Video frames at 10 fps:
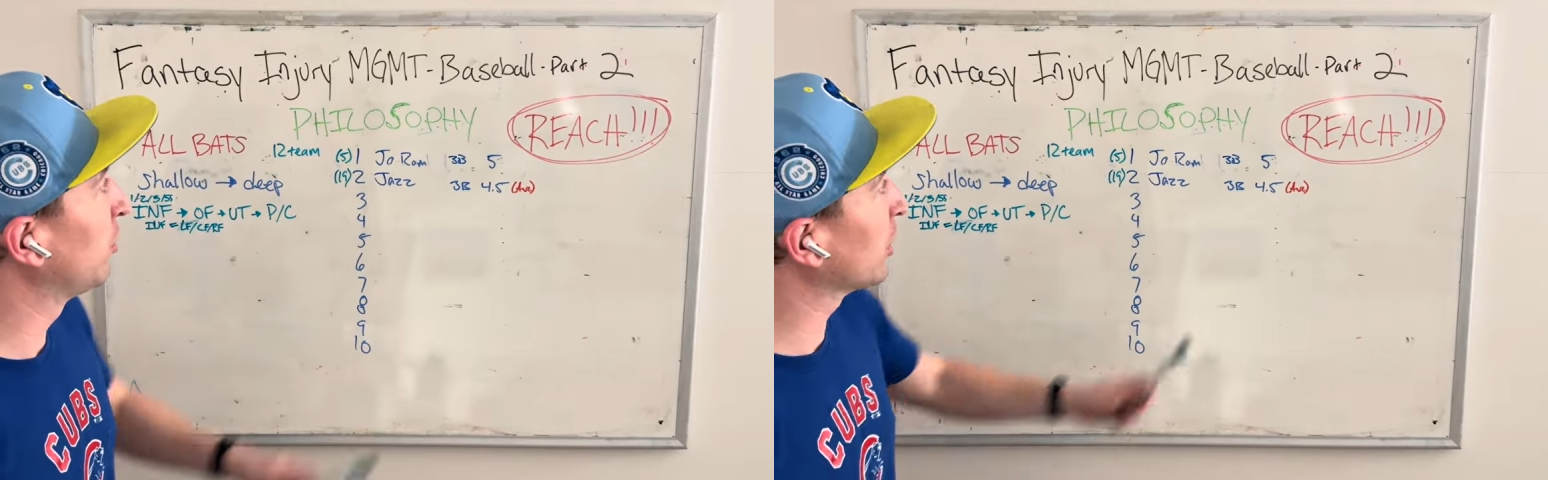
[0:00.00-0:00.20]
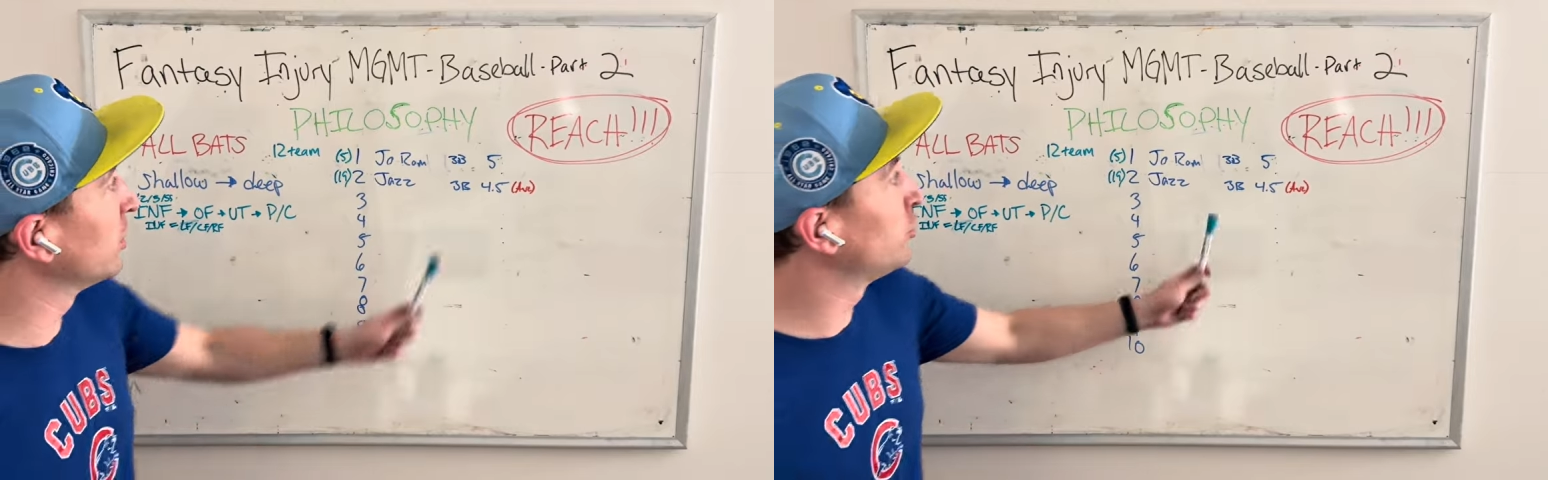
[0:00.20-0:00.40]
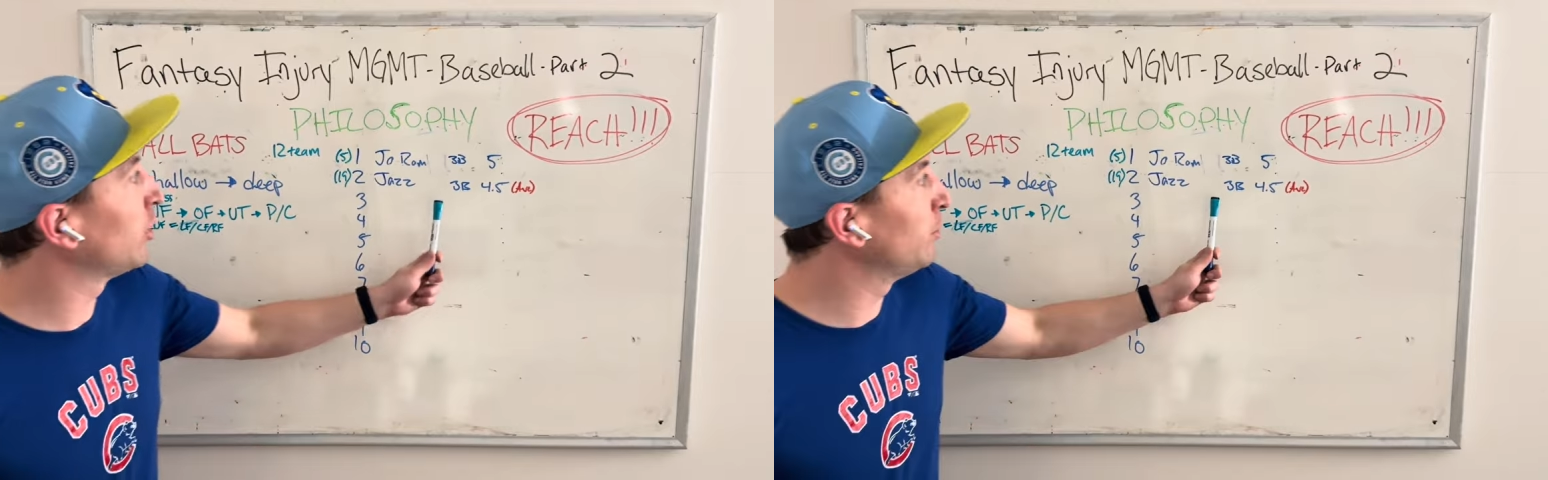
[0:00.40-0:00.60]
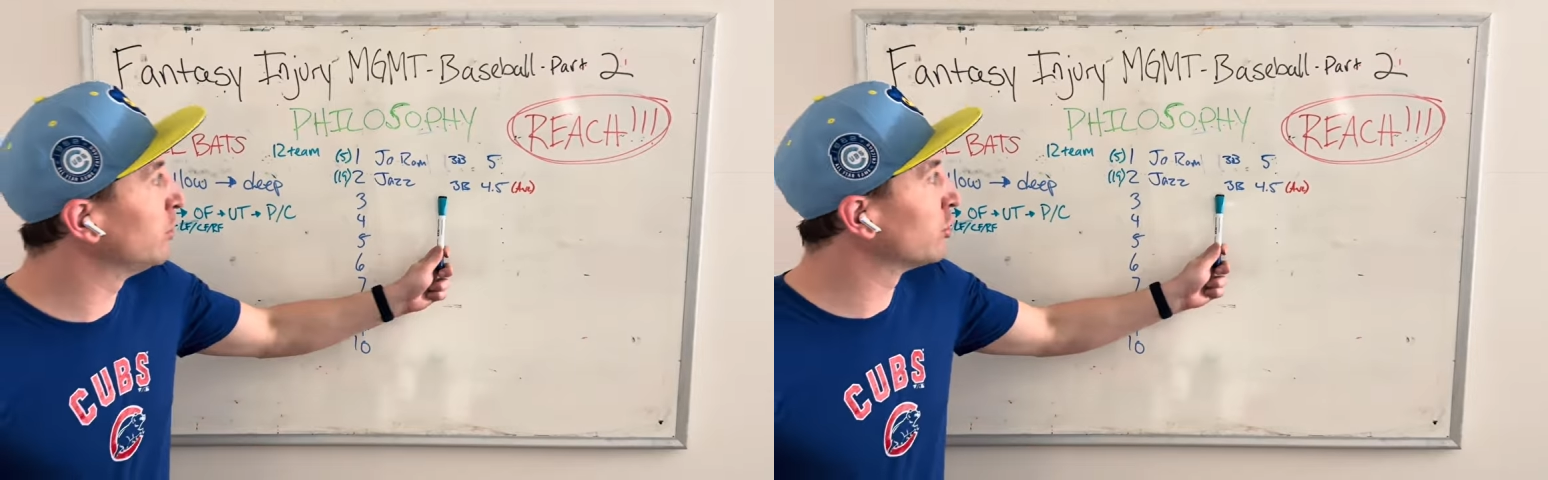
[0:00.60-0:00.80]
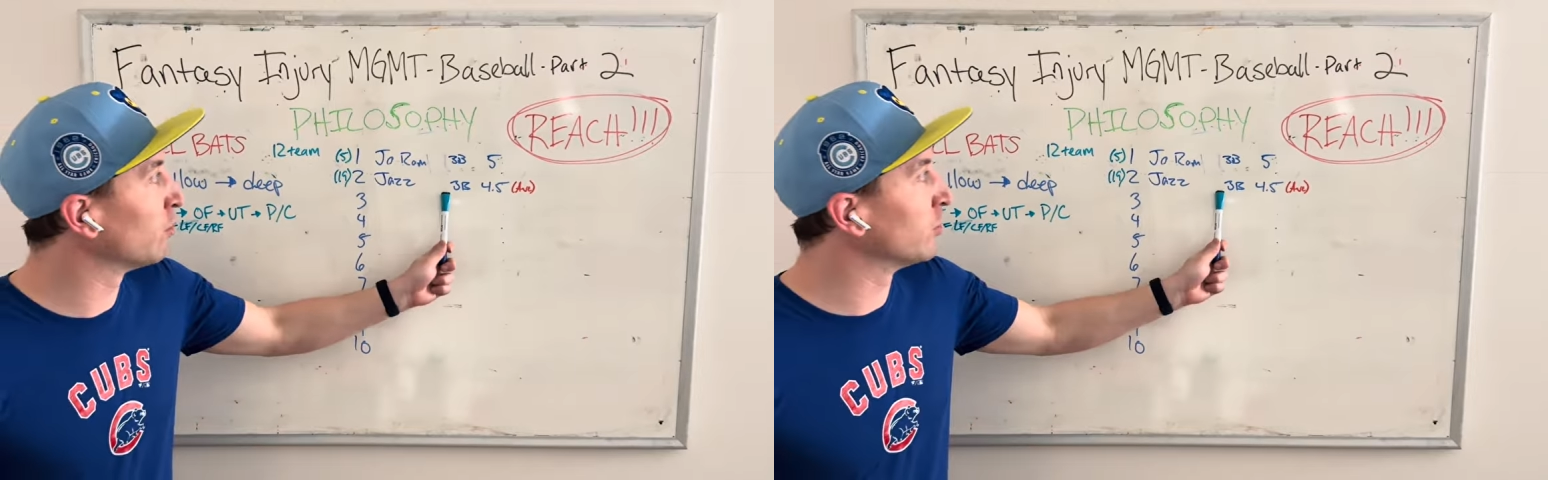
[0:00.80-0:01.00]
but
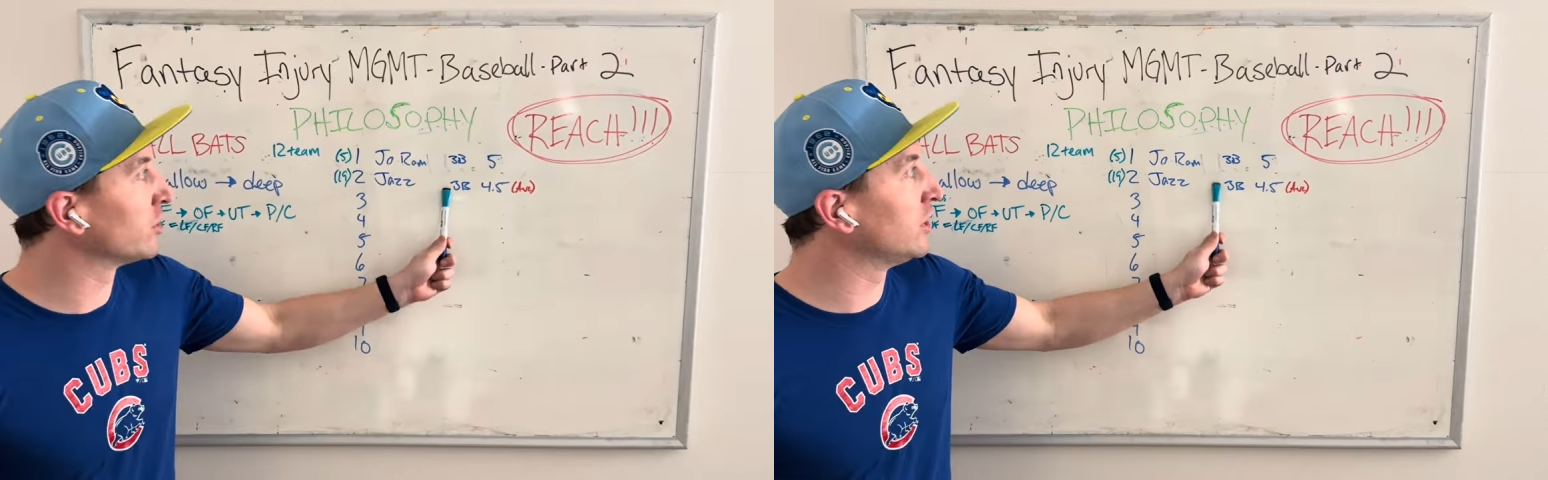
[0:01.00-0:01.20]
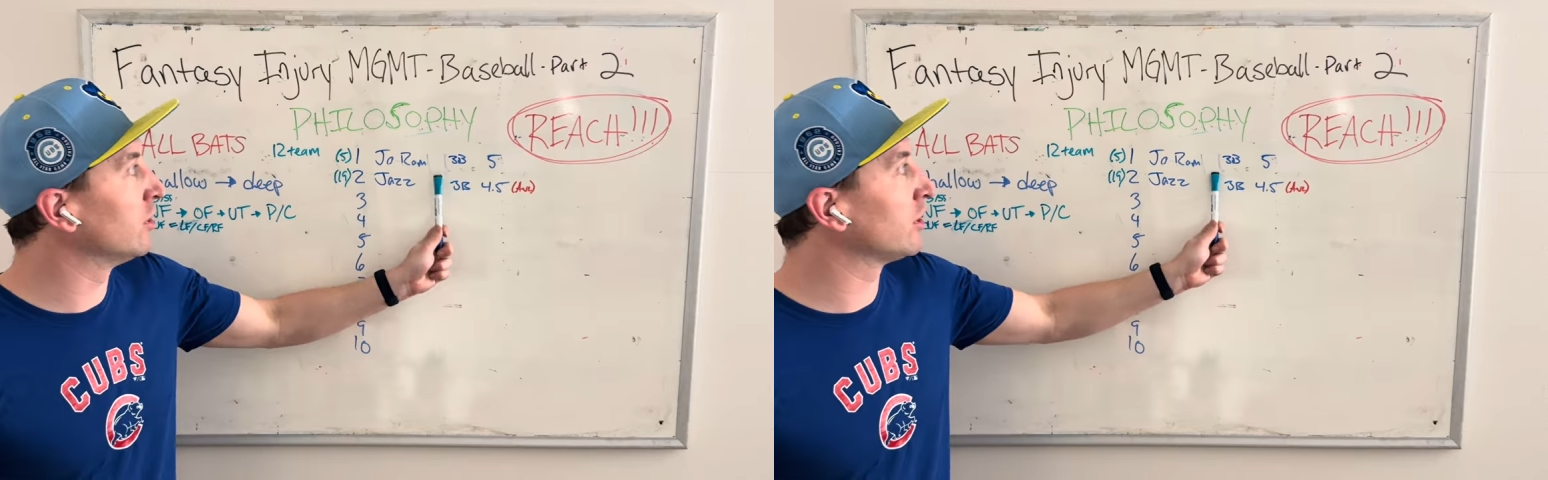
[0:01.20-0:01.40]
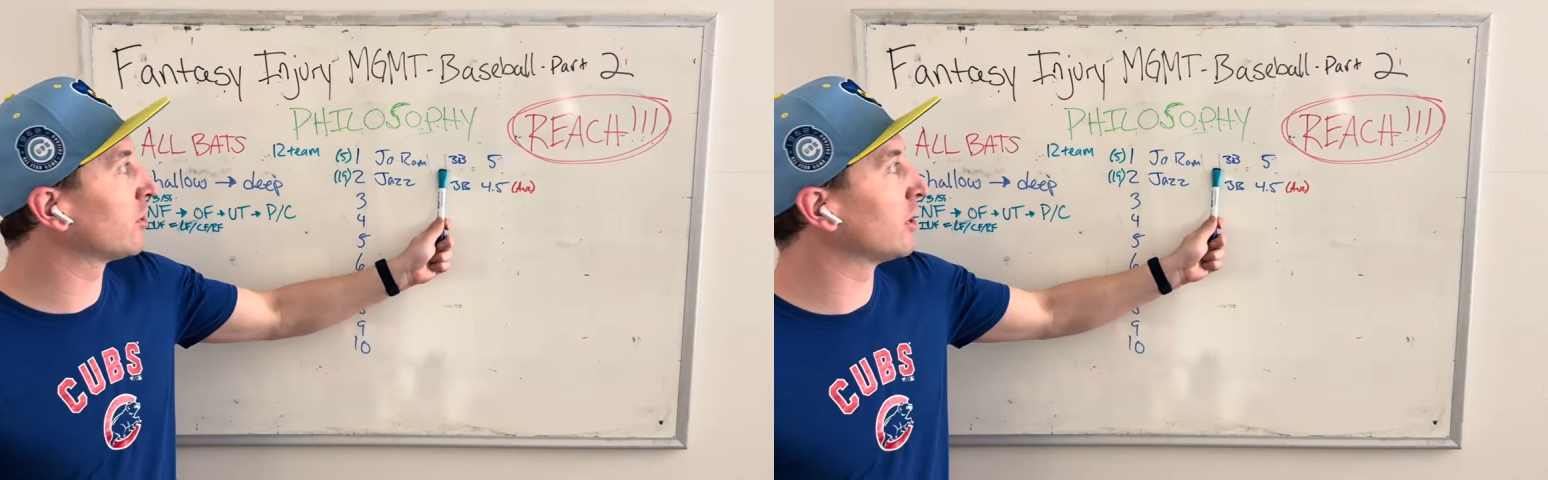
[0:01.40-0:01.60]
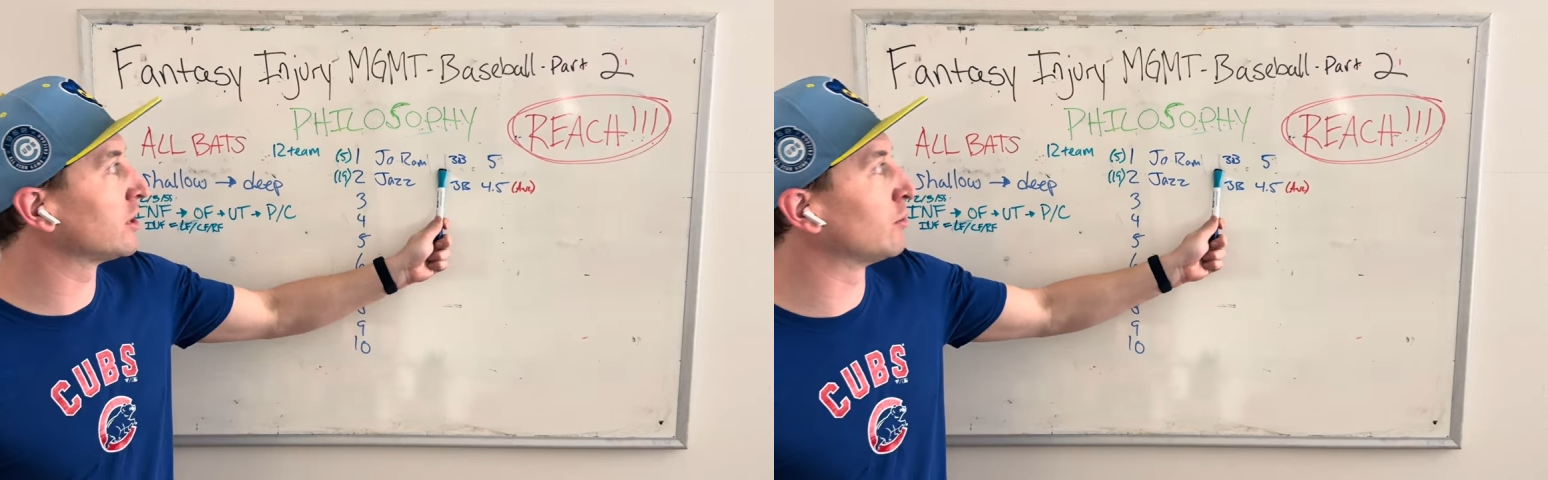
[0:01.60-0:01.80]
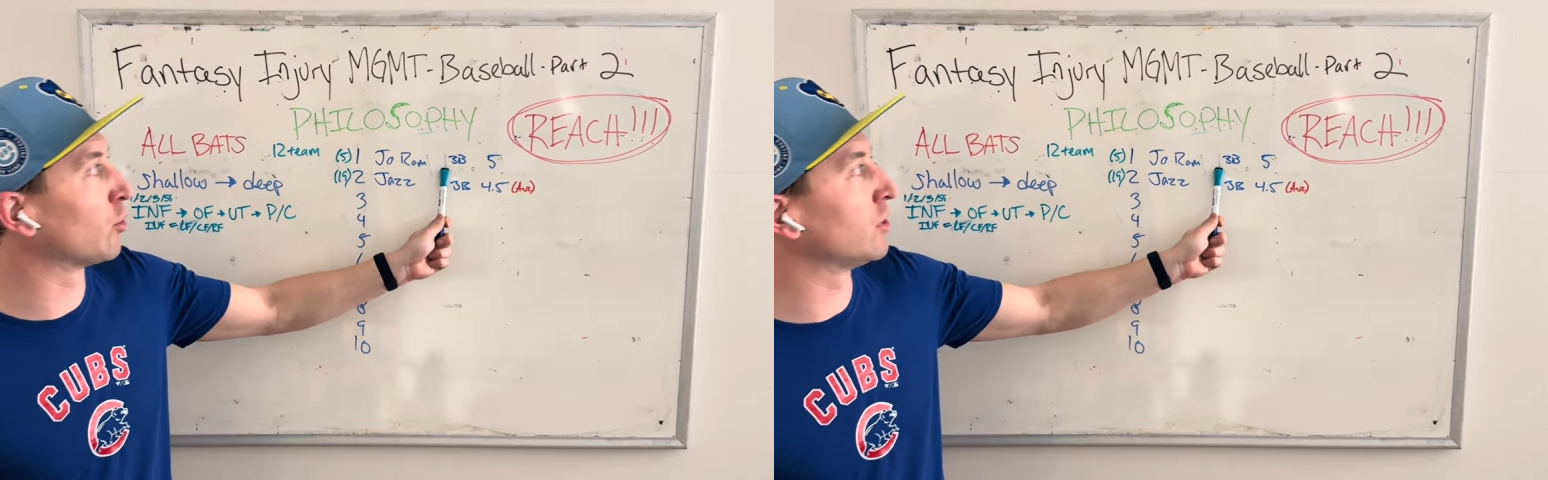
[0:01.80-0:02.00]
contributes almost nearly across
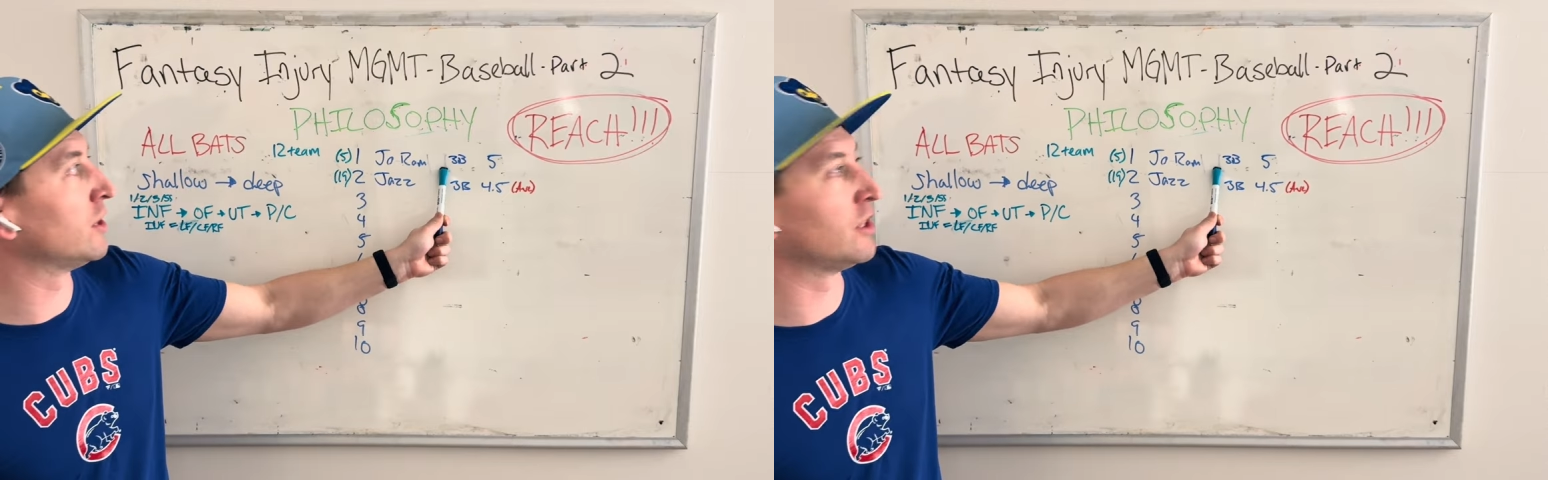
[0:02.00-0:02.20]
the board the